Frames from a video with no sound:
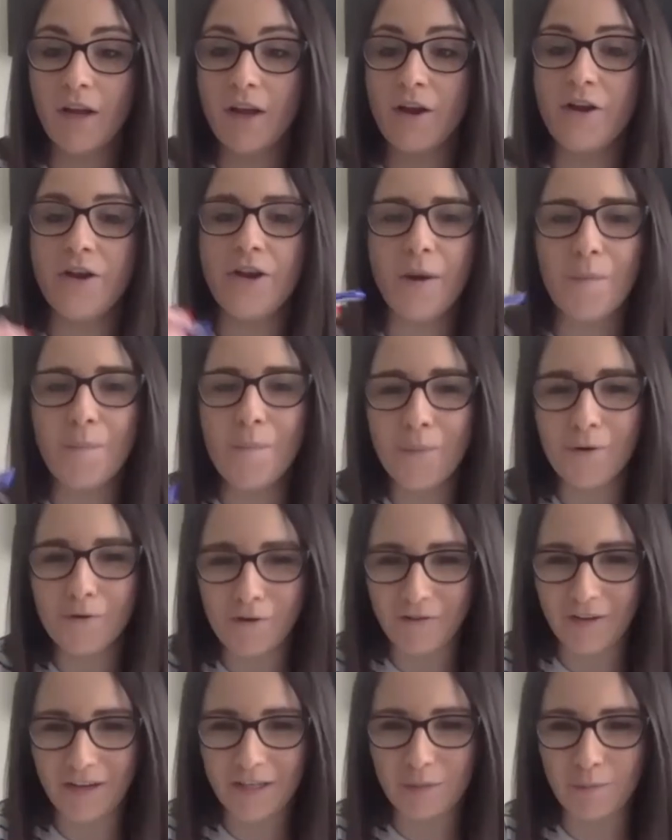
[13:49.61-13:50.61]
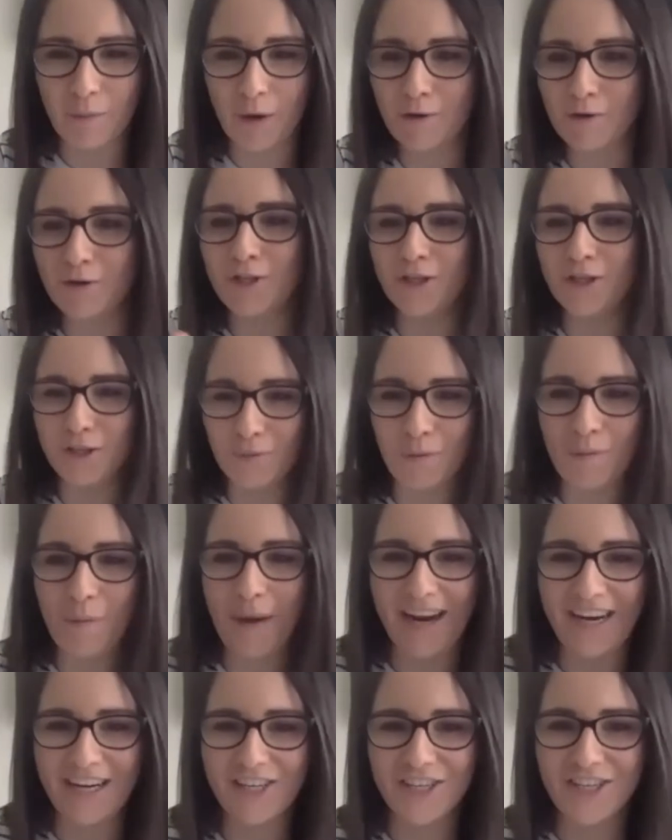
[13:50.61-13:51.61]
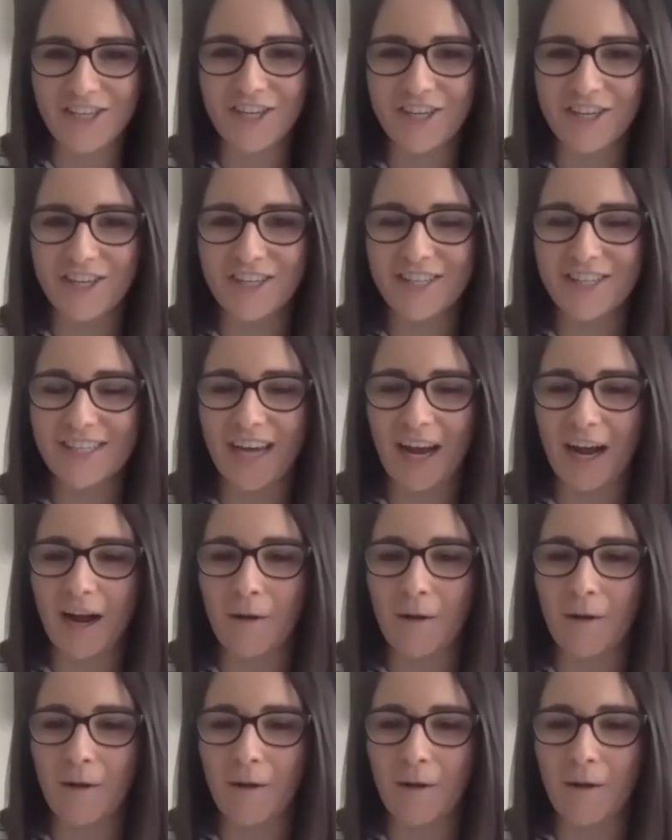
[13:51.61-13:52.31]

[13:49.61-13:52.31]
number of exposures with patients,